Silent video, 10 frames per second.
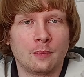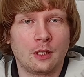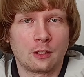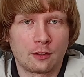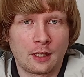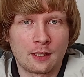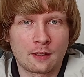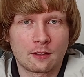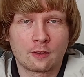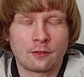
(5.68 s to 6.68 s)
In
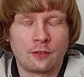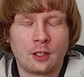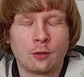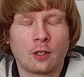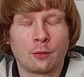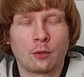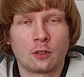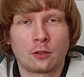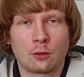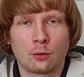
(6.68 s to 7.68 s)
today's video I
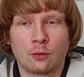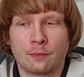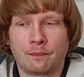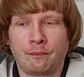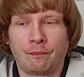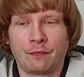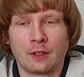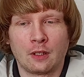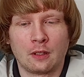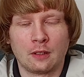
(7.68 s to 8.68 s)
want to
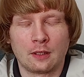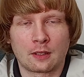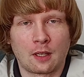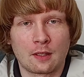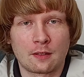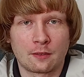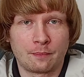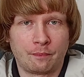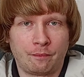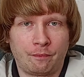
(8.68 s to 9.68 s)
discuss
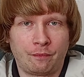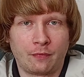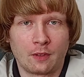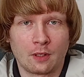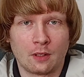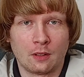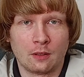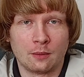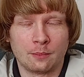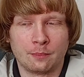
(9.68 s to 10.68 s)

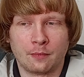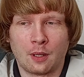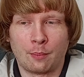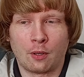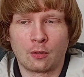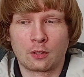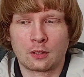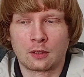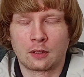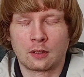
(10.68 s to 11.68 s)
about
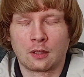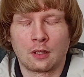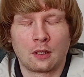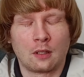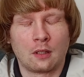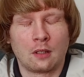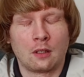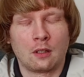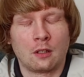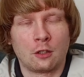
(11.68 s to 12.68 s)

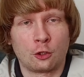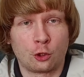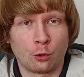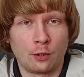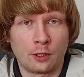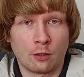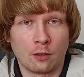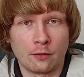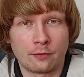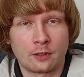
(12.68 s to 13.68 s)
showing
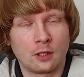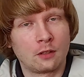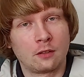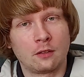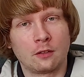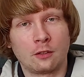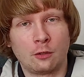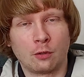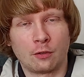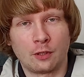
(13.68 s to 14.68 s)
off that
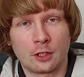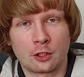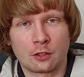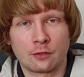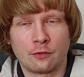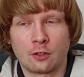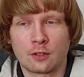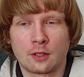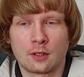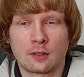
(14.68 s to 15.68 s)
you are rich
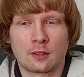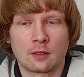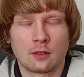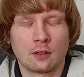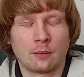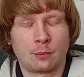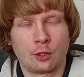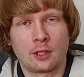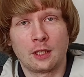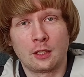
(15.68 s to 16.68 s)
versus
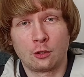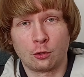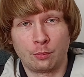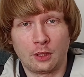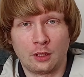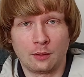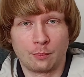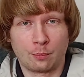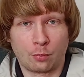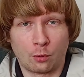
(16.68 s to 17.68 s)
pretending to be
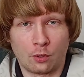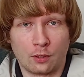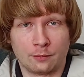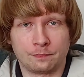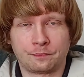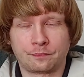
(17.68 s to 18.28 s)
poor.